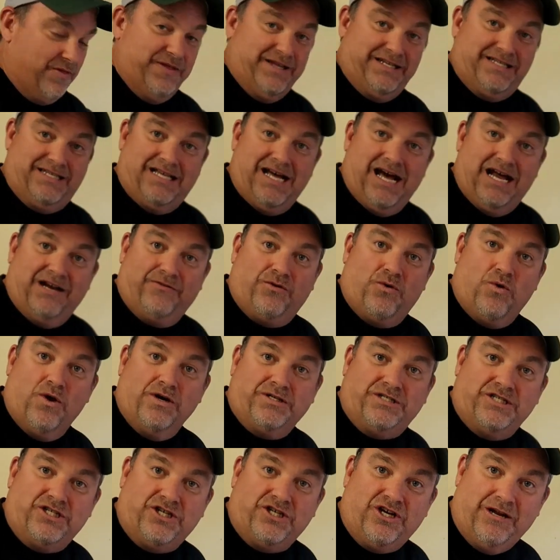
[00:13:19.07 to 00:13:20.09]
This side, of
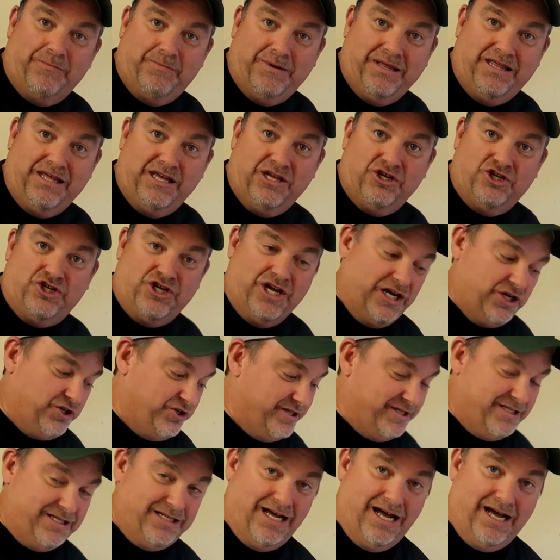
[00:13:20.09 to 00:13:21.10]
course, is going to be the
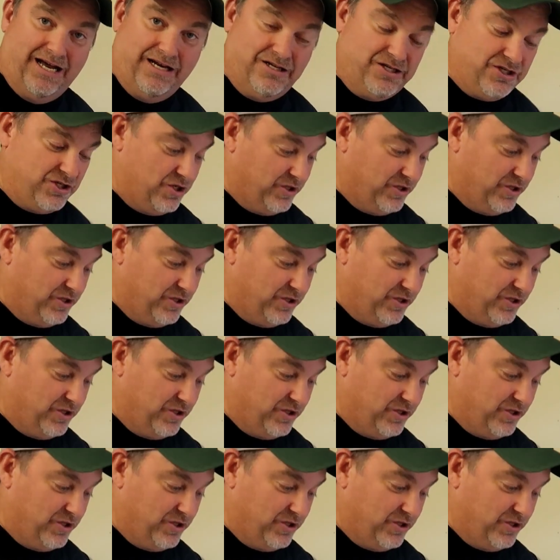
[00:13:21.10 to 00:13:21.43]
injection side.